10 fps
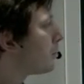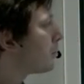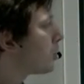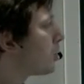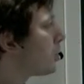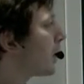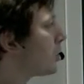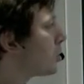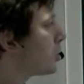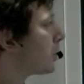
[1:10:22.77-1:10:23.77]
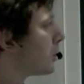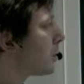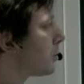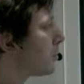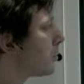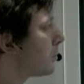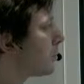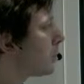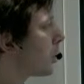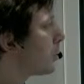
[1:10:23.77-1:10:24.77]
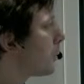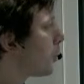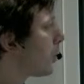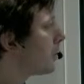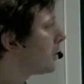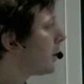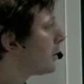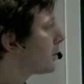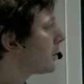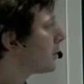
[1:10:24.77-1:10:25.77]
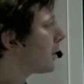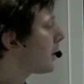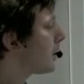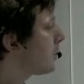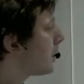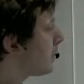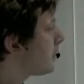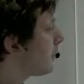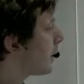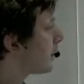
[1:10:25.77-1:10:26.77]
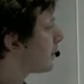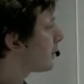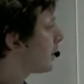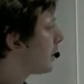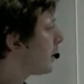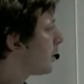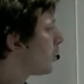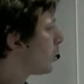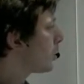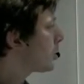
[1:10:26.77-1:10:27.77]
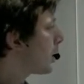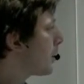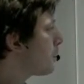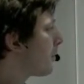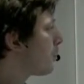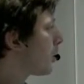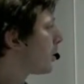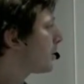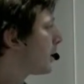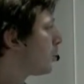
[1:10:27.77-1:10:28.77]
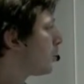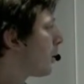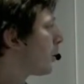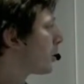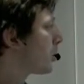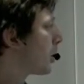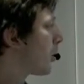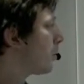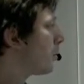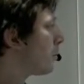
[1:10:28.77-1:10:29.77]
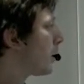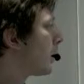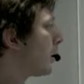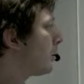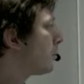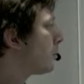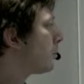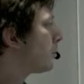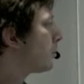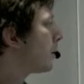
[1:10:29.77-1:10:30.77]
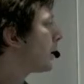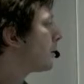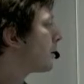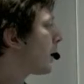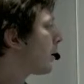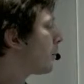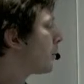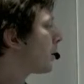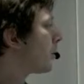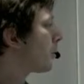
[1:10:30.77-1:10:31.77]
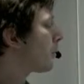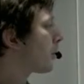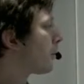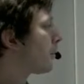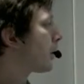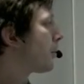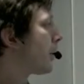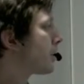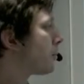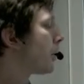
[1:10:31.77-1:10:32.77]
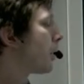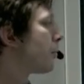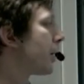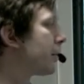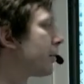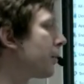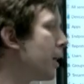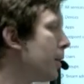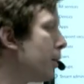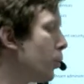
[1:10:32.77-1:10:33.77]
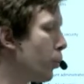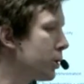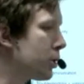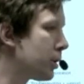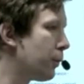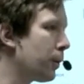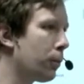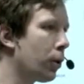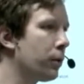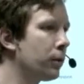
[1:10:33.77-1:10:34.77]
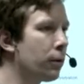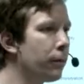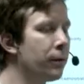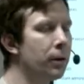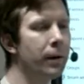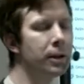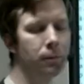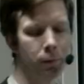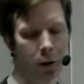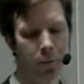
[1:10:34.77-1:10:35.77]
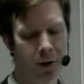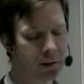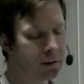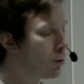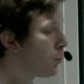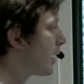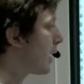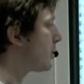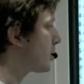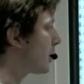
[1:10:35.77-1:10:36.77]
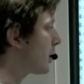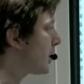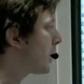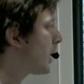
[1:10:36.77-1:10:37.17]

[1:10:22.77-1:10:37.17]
suggestions. Show the policies assigned to this device. What type of policy do I want to show? Well, let's say we want to look for configuration profiles. Which different configuration profiles do we have assigned?